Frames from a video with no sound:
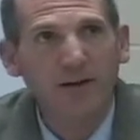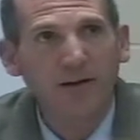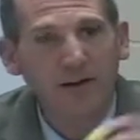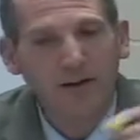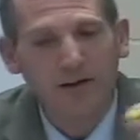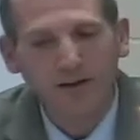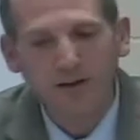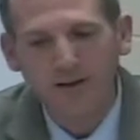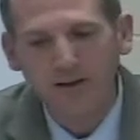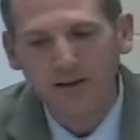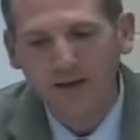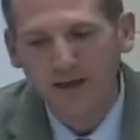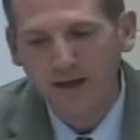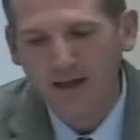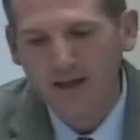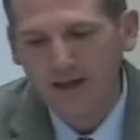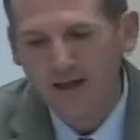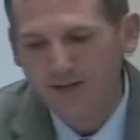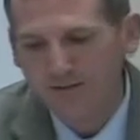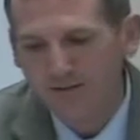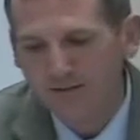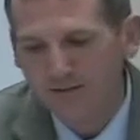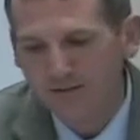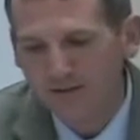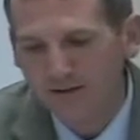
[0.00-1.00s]
it
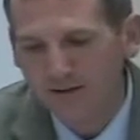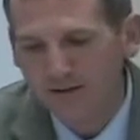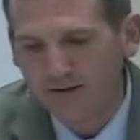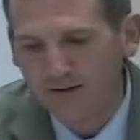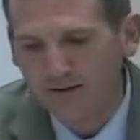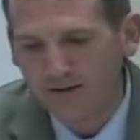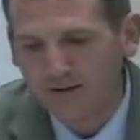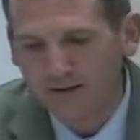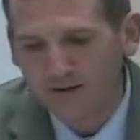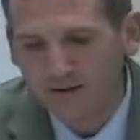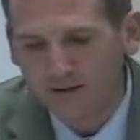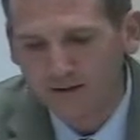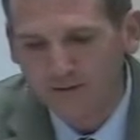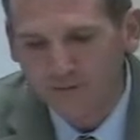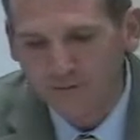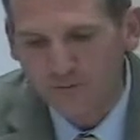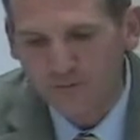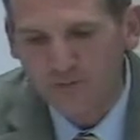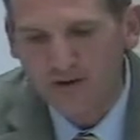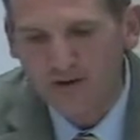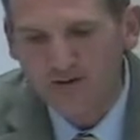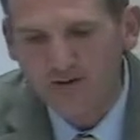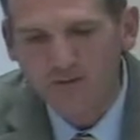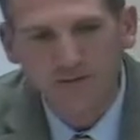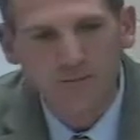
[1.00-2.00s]
has uh, a
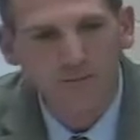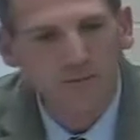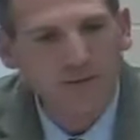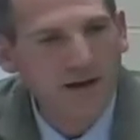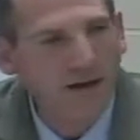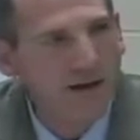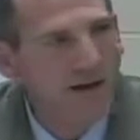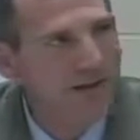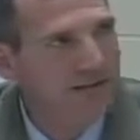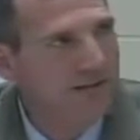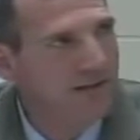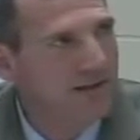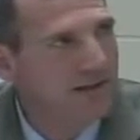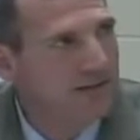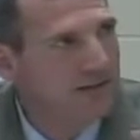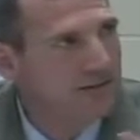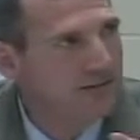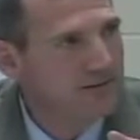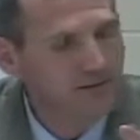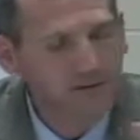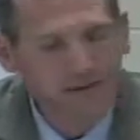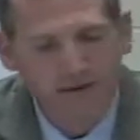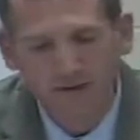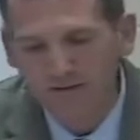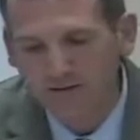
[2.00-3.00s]
direct impact on our
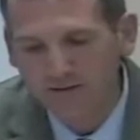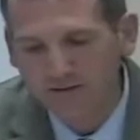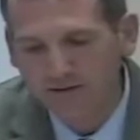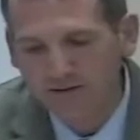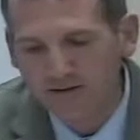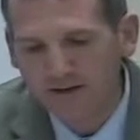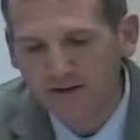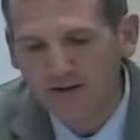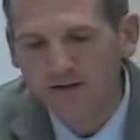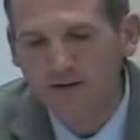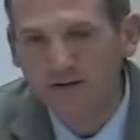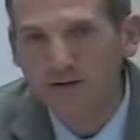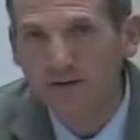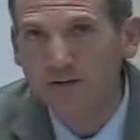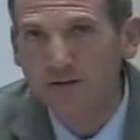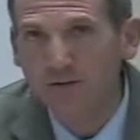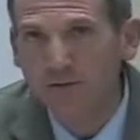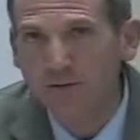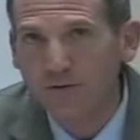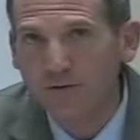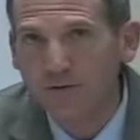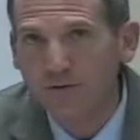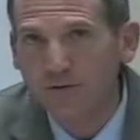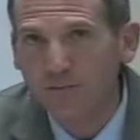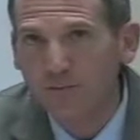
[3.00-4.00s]
savings in out of
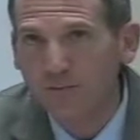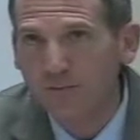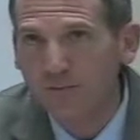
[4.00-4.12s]
district